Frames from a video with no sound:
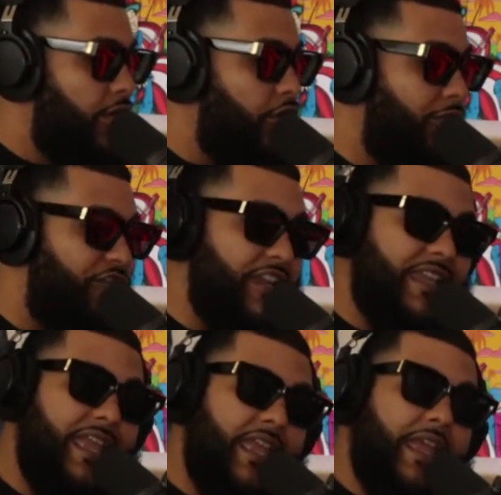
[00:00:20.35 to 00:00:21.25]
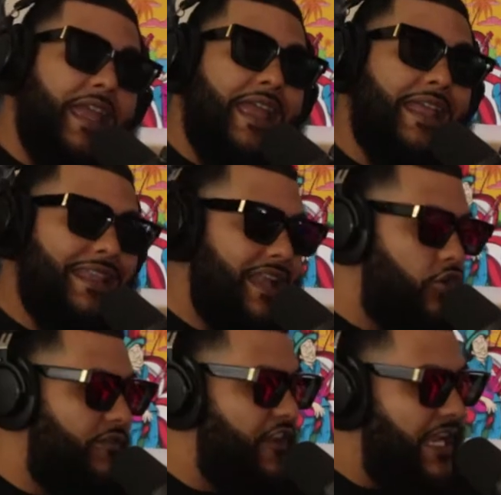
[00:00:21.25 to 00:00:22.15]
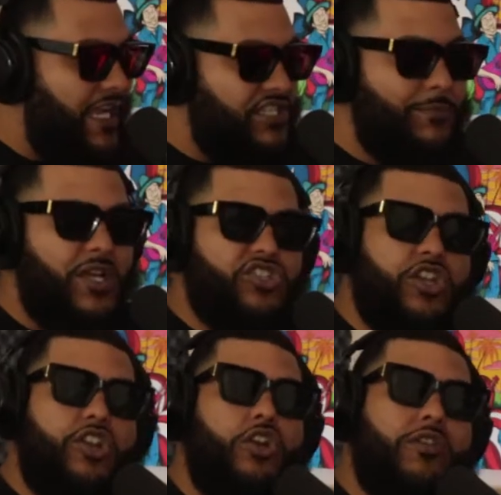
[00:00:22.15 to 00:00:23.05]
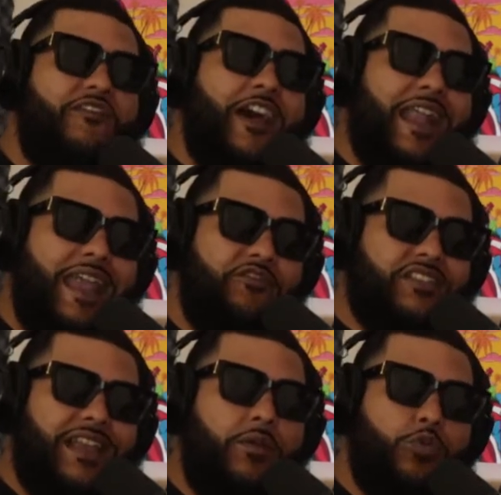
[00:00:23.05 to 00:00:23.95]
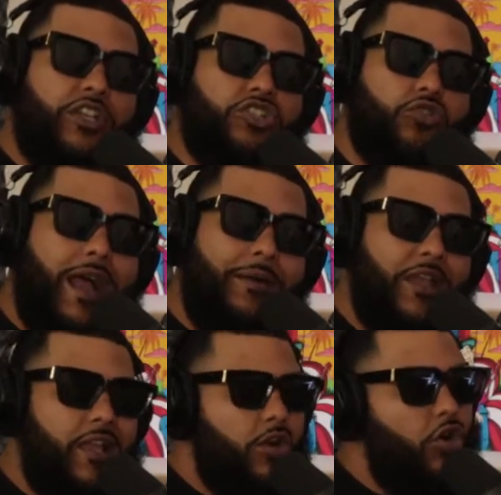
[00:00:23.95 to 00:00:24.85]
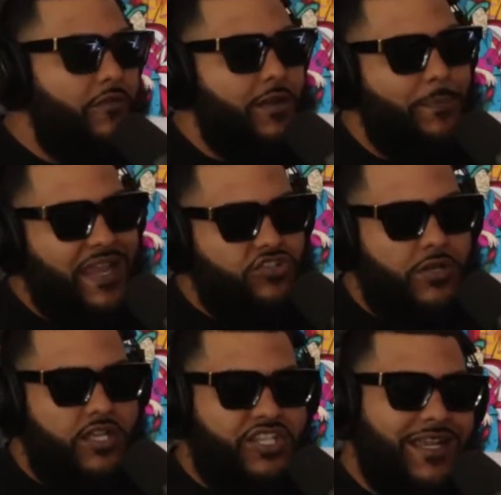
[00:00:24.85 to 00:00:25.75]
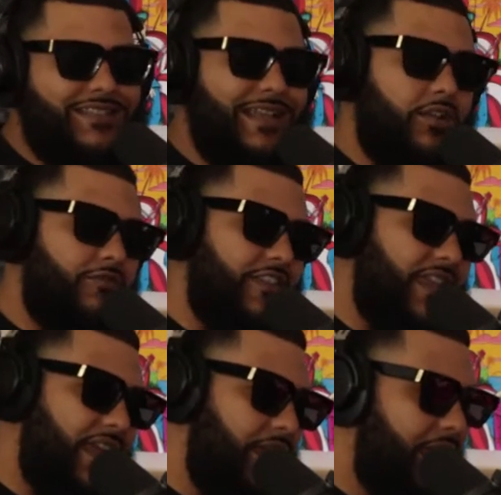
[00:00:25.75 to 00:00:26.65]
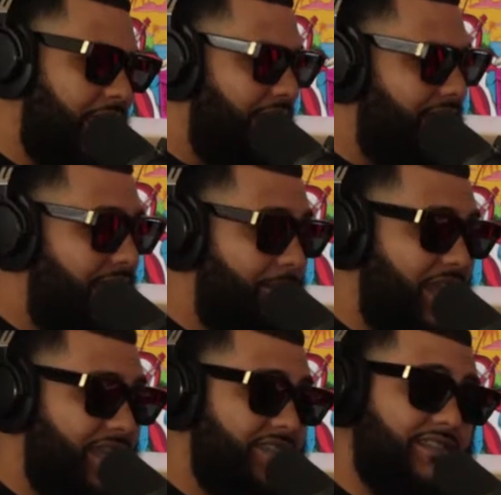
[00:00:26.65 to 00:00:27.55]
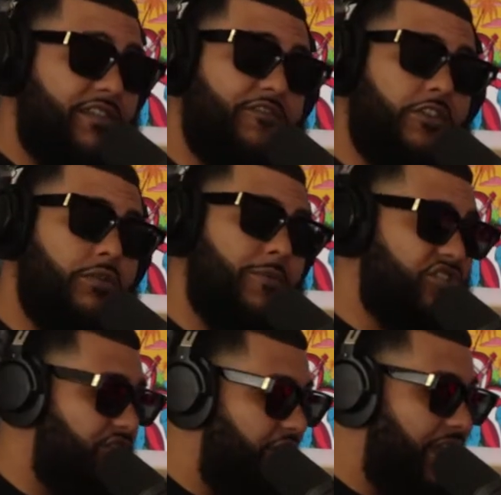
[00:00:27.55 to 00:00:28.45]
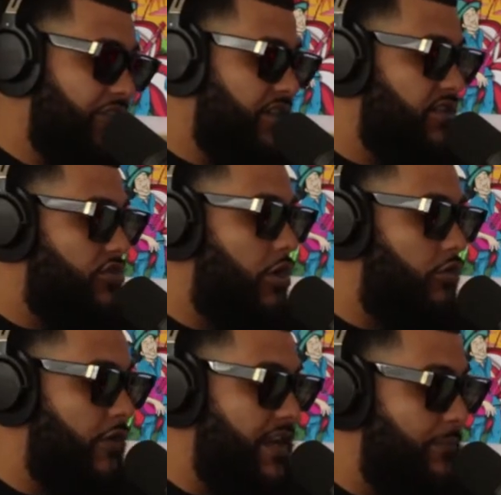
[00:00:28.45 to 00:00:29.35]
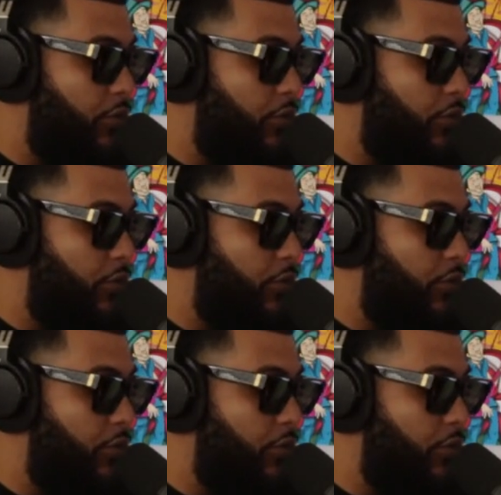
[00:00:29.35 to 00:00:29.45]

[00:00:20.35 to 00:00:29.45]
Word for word: Don't forget, hit that notification bell so you're notified every time we drop. Go over to Patreon, check us out over there. And yeah, man, get yourself a little merch if you haven't done so already.